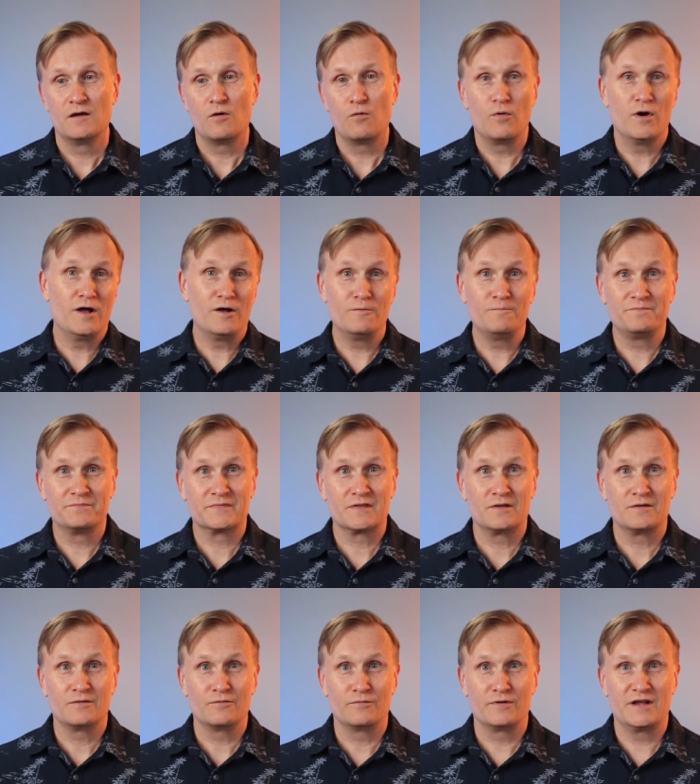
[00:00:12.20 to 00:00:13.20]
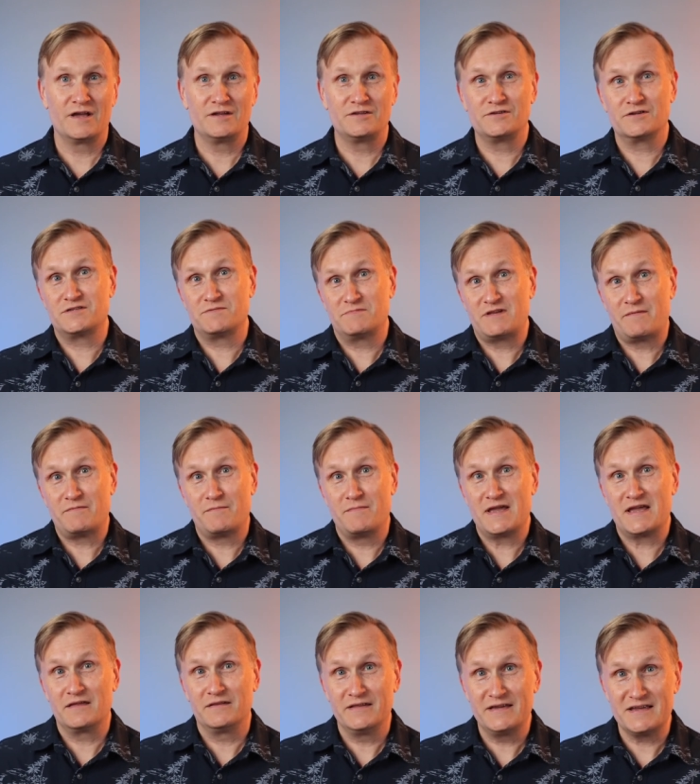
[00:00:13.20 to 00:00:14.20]
Well, when I took some time to
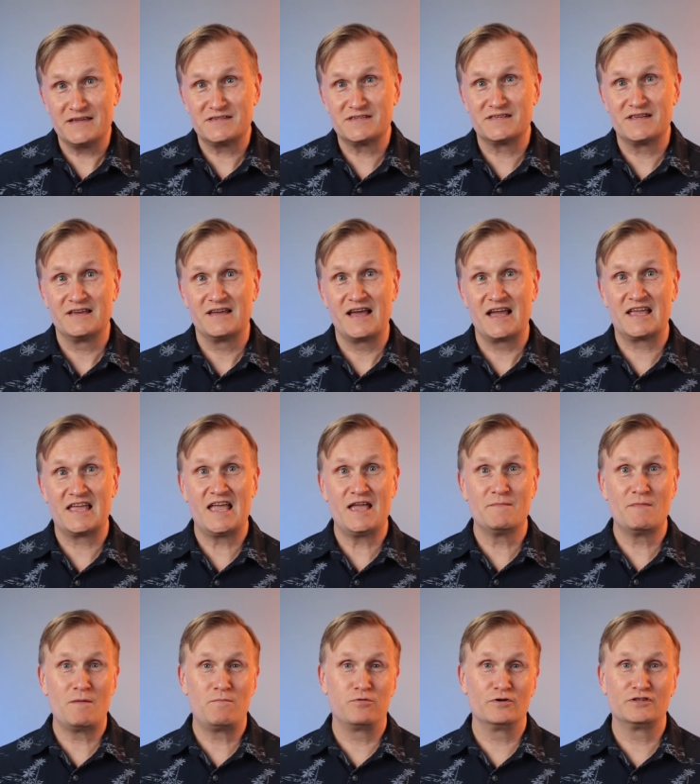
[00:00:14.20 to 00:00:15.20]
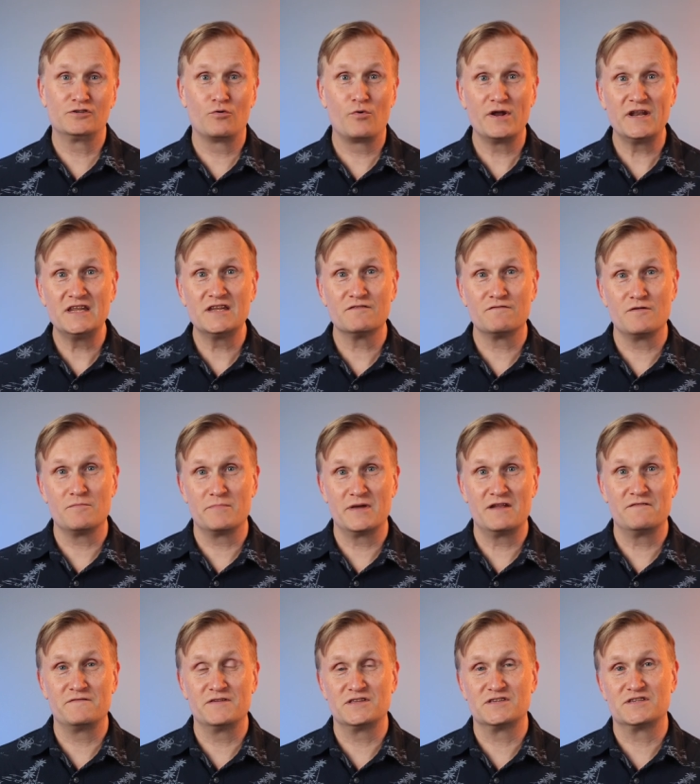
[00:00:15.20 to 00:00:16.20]
make a list, I came up with 20 different
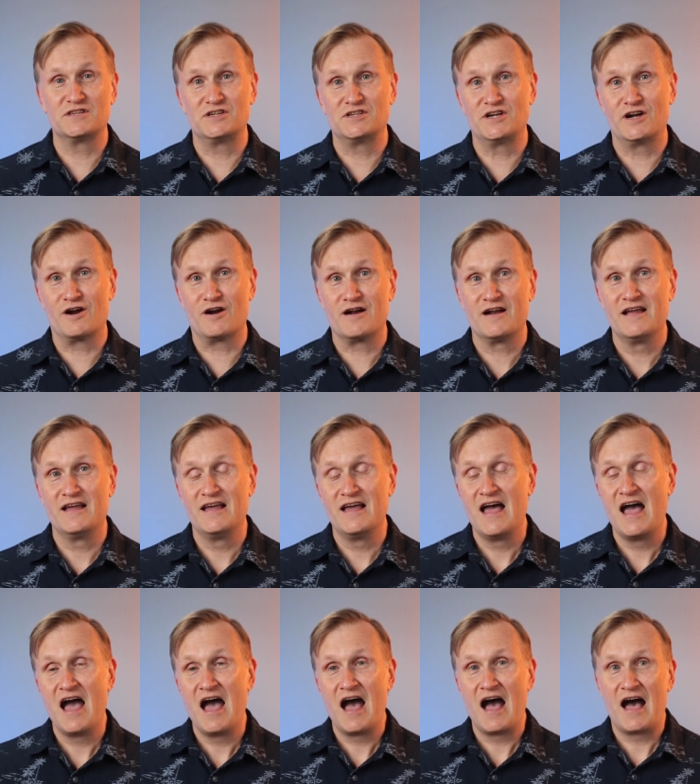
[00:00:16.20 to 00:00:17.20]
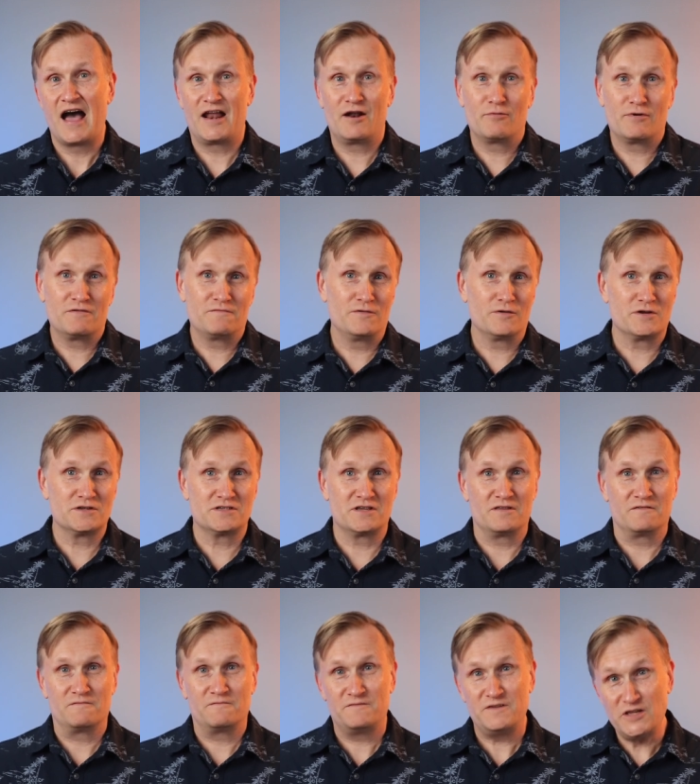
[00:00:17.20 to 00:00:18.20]
benefits to share. I don't want to focus on
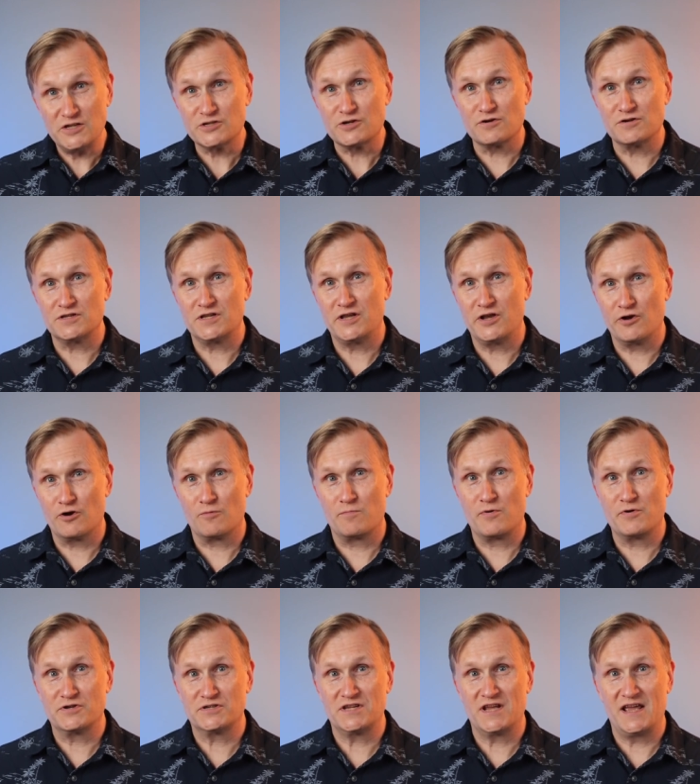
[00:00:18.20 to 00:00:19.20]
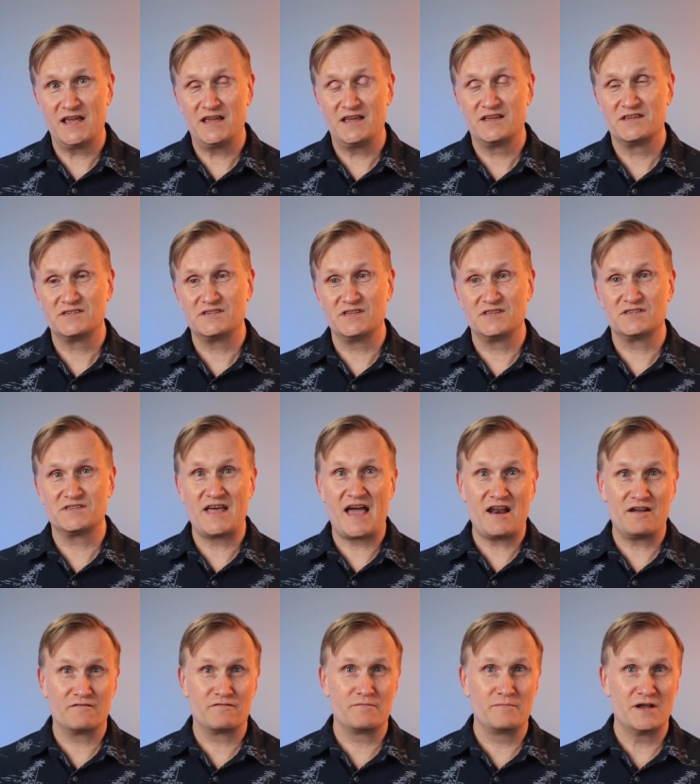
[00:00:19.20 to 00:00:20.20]
the features here per se, since that
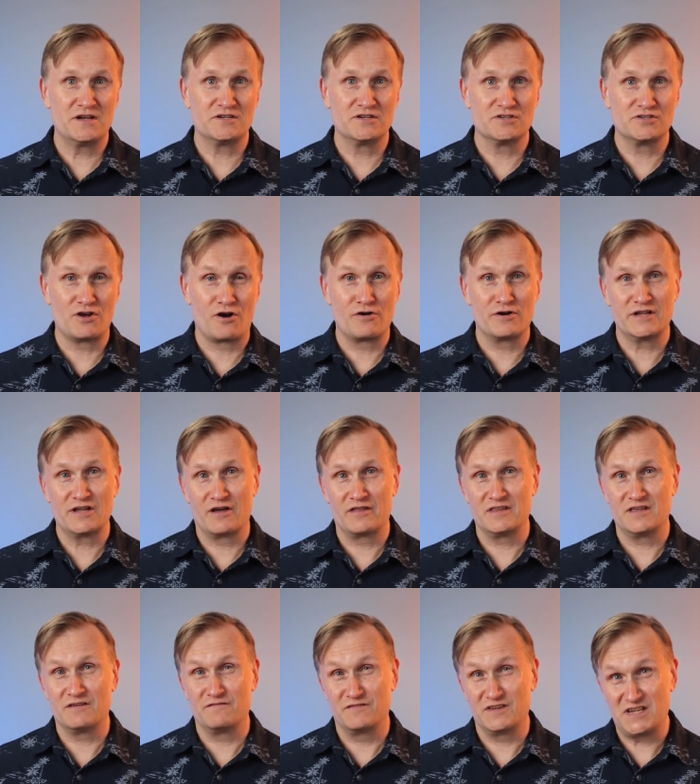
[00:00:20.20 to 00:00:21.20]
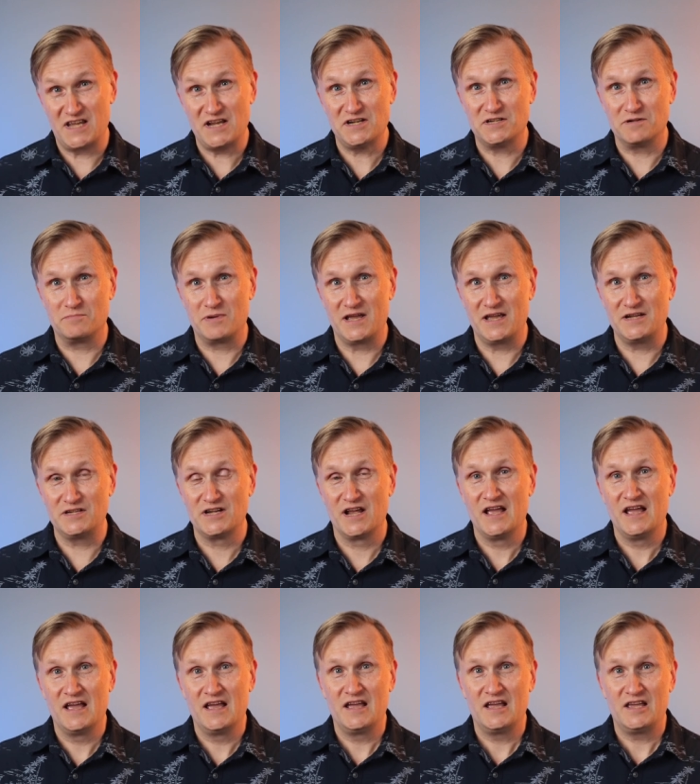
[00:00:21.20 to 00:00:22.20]
information is already on the invitation page.
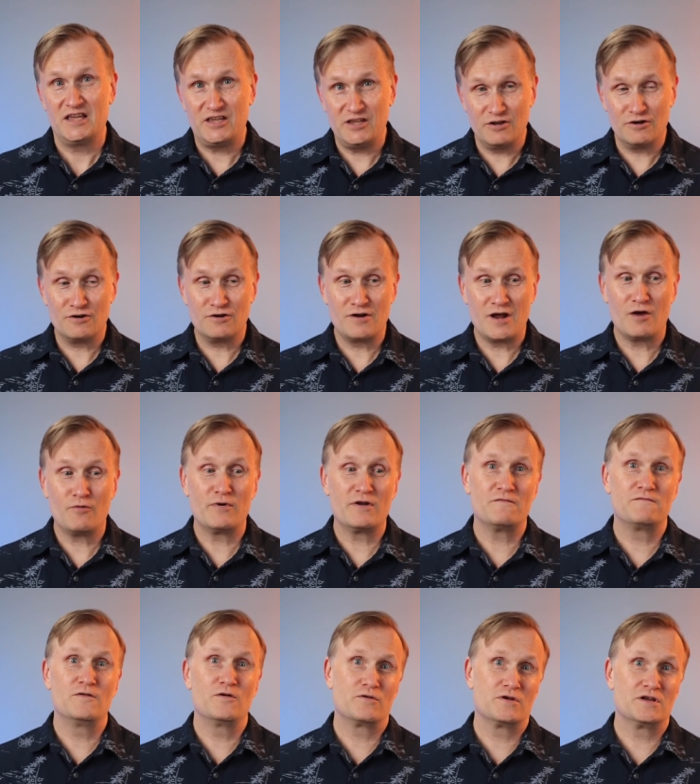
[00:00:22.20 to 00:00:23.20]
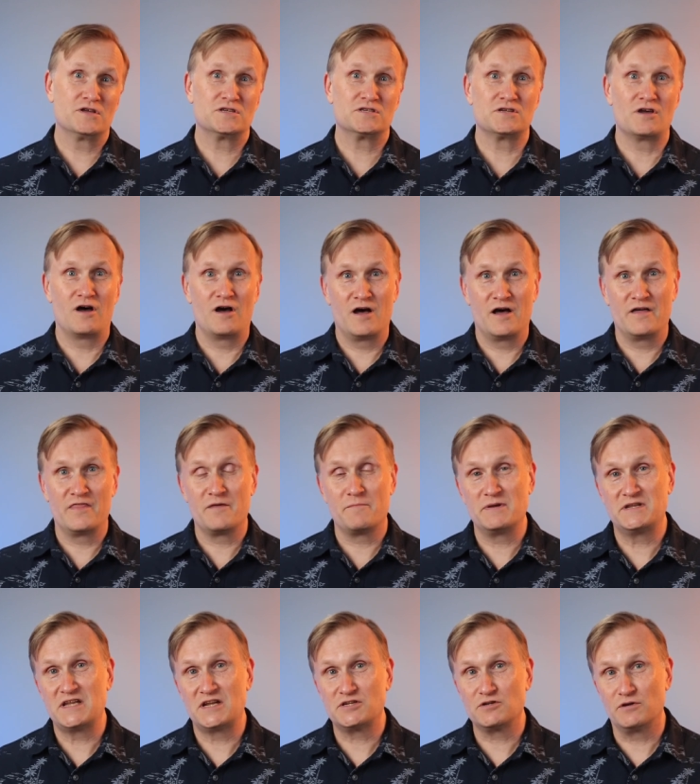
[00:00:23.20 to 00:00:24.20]
Here, I want to focus on the
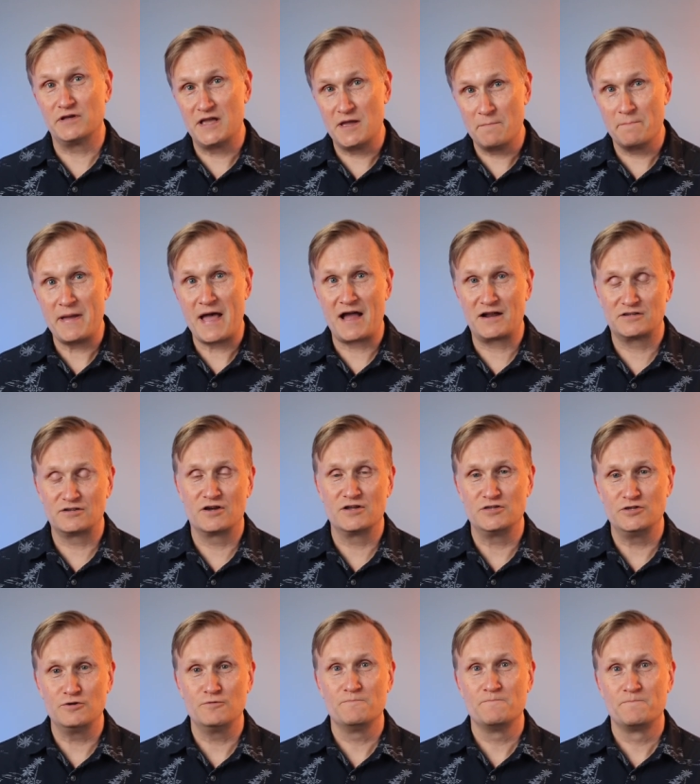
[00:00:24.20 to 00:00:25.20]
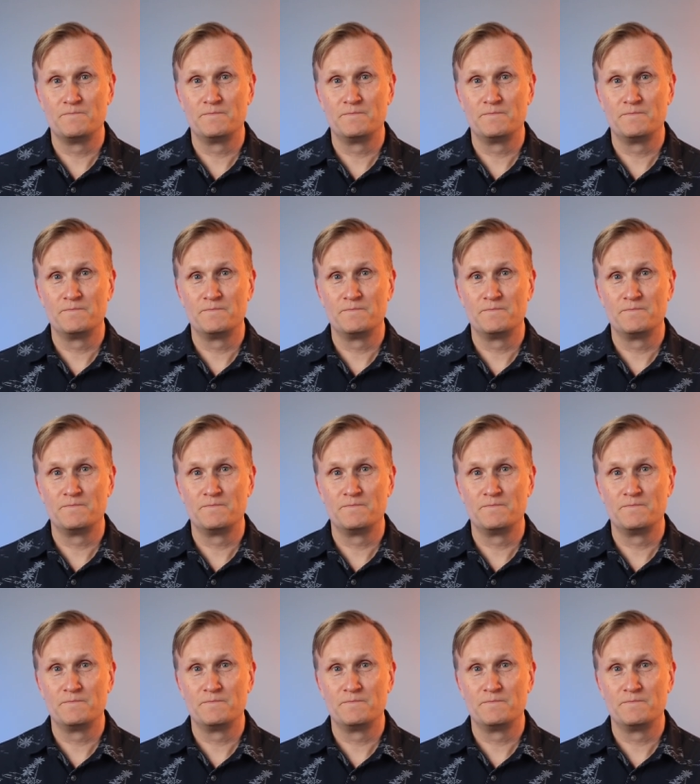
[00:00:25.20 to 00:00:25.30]
potential impact on you.